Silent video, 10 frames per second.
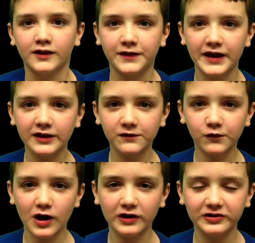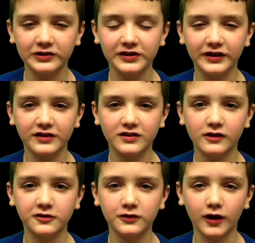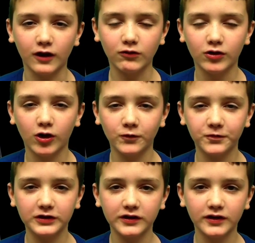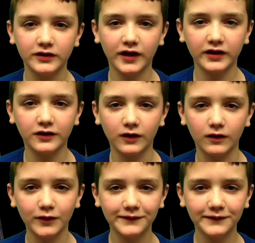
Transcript: Thanks for watching today's Did You Know? Hopefully, now you know.